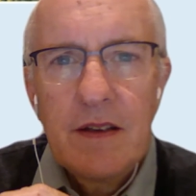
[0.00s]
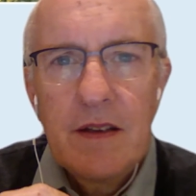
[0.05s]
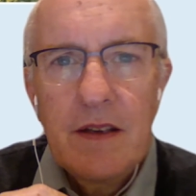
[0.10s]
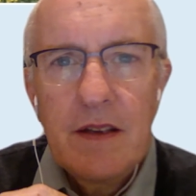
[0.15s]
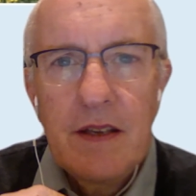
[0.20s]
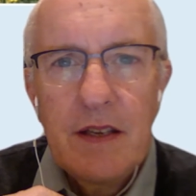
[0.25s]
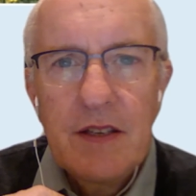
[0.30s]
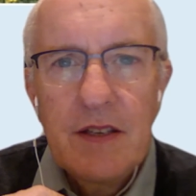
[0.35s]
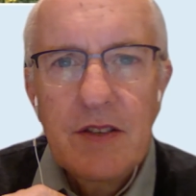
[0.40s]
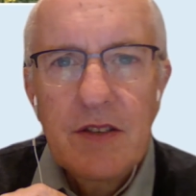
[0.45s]

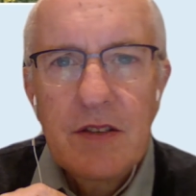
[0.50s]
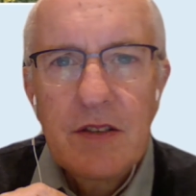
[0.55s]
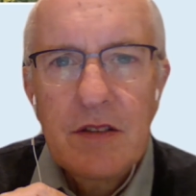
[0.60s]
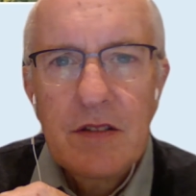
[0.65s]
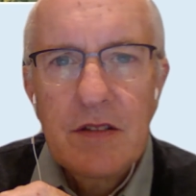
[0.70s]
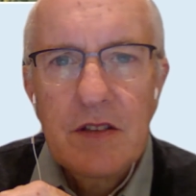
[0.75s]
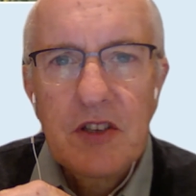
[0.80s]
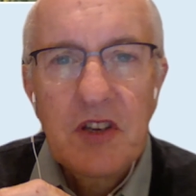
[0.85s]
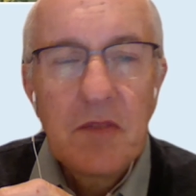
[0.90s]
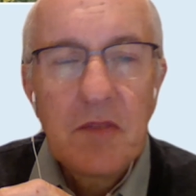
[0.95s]
is
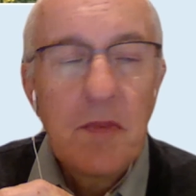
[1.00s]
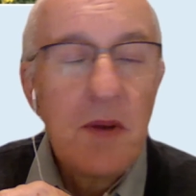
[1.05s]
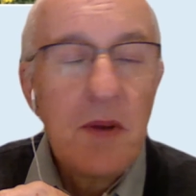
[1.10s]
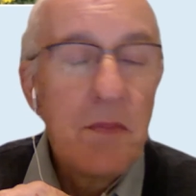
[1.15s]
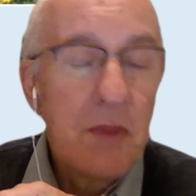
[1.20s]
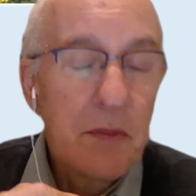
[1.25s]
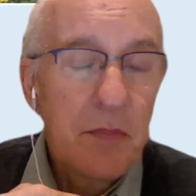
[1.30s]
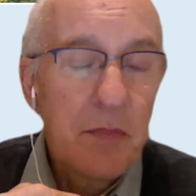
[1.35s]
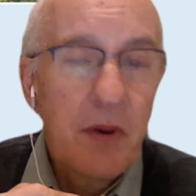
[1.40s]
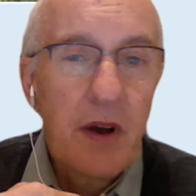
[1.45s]
the
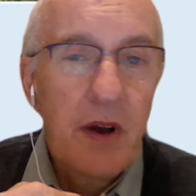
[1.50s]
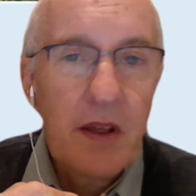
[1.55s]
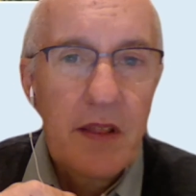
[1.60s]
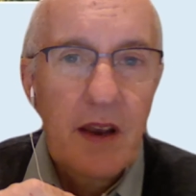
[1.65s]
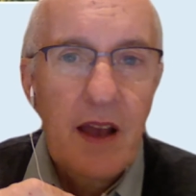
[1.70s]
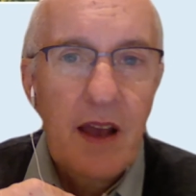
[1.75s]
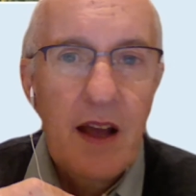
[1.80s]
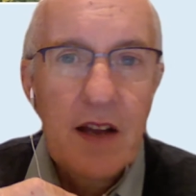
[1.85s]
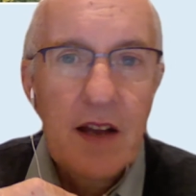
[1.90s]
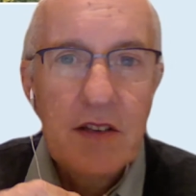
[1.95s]
commitment by the
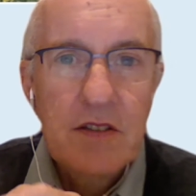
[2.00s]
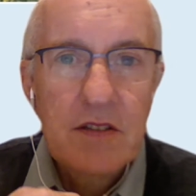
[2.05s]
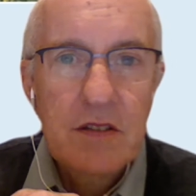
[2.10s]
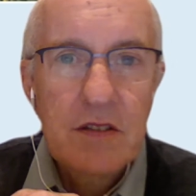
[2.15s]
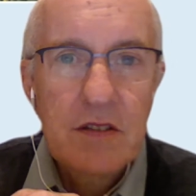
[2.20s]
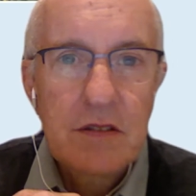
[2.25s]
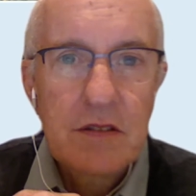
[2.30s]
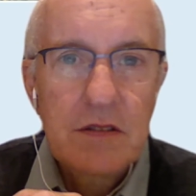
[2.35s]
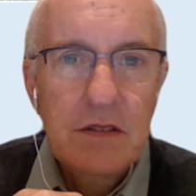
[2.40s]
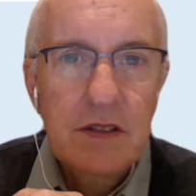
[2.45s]

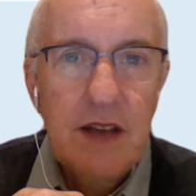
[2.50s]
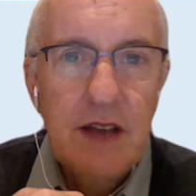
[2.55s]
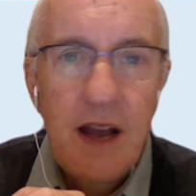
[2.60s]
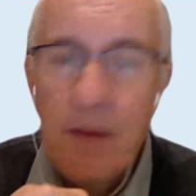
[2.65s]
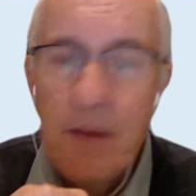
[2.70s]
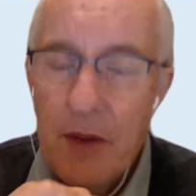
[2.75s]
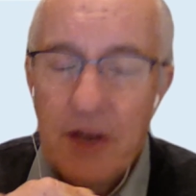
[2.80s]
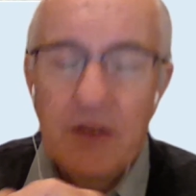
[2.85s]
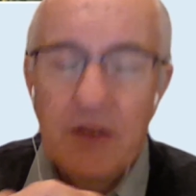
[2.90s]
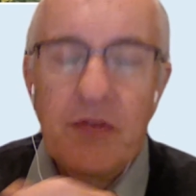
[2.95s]
large car
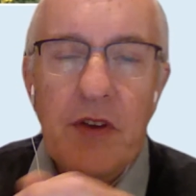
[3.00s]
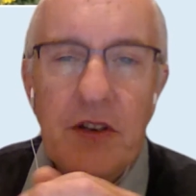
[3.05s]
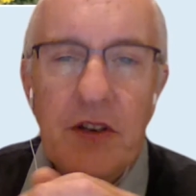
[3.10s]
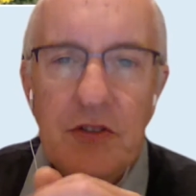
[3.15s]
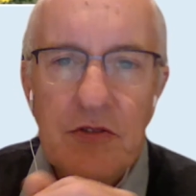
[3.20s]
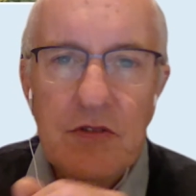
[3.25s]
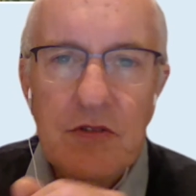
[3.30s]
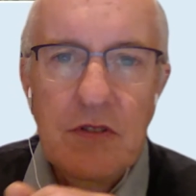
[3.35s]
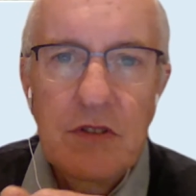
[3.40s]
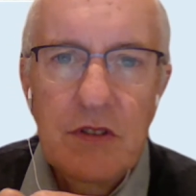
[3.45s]

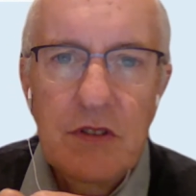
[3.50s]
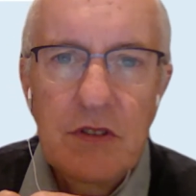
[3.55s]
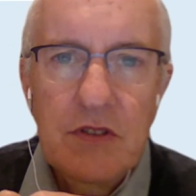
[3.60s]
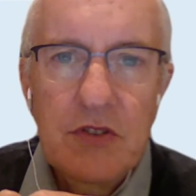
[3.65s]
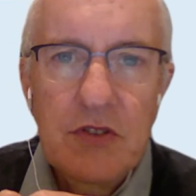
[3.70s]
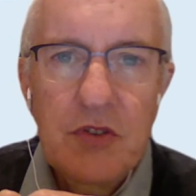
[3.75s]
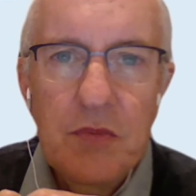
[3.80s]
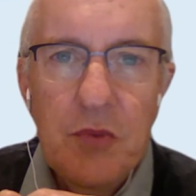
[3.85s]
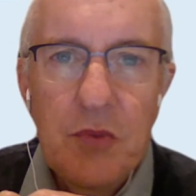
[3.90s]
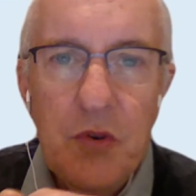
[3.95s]
manufacturers
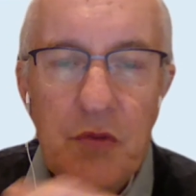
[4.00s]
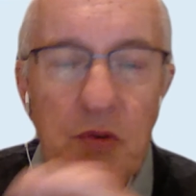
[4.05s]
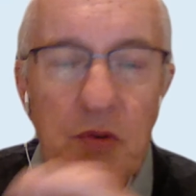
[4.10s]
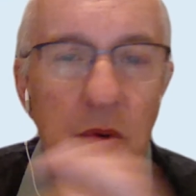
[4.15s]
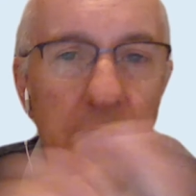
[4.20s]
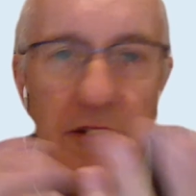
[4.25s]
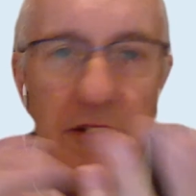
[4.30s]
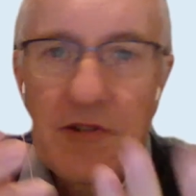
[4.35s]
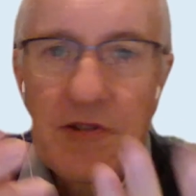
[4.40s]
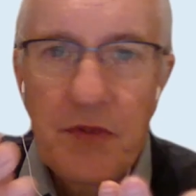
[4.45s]
to move to
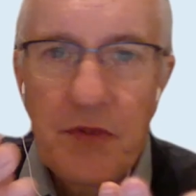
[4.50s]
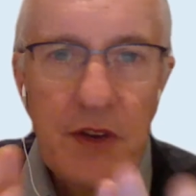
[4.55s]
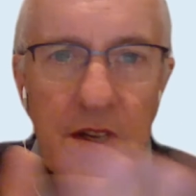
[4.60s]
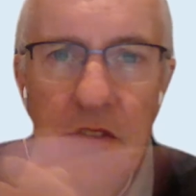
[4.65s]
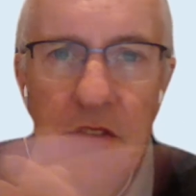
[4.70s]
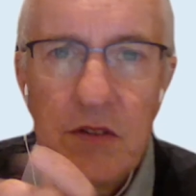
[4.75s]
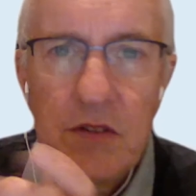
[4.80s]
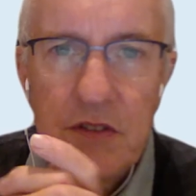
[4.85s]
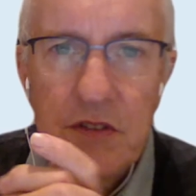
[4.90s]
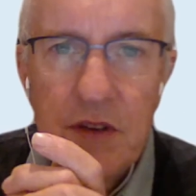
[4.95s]
electric
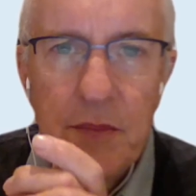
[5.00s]
vehicles.